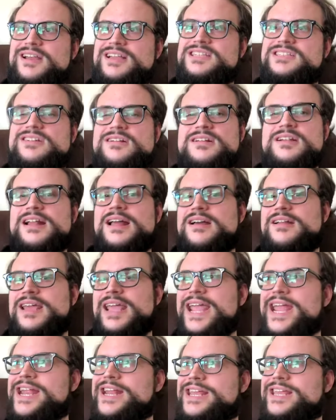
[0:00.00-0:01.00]
I started out
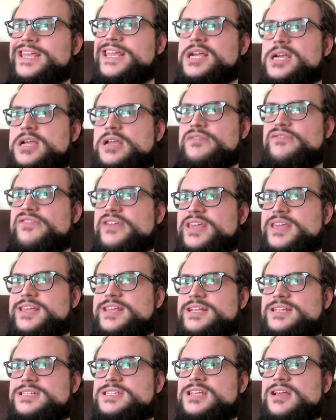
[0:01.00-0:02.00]
hating Gary
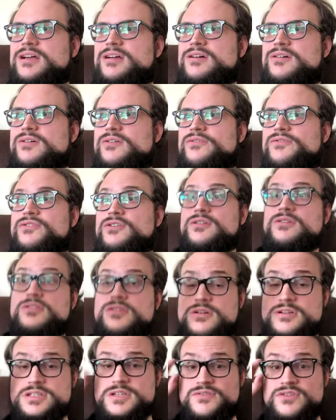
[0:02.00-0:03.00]
Vee. So, for
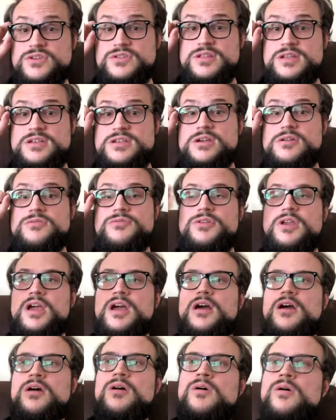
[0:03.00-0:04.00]
those of you that don't
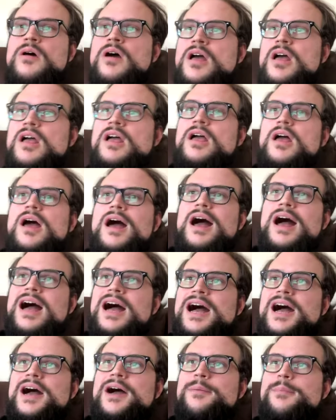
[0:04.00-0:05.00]
know,
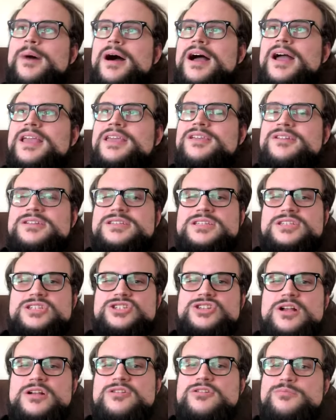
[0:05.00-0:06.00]
um, I used to
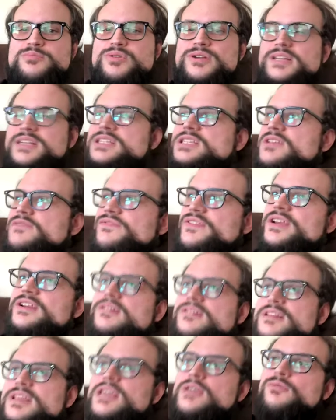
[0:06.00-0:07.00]
struggle pretty
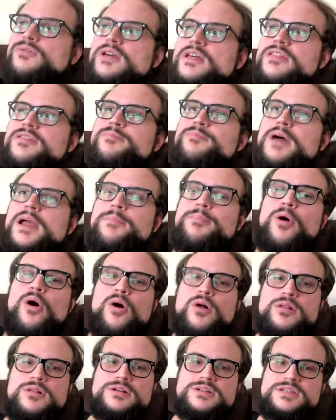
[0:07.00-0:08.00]
severely with
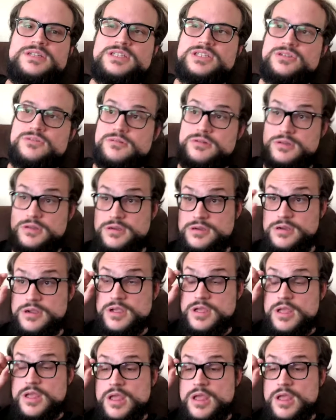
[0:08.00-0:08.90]
bipolar disorder.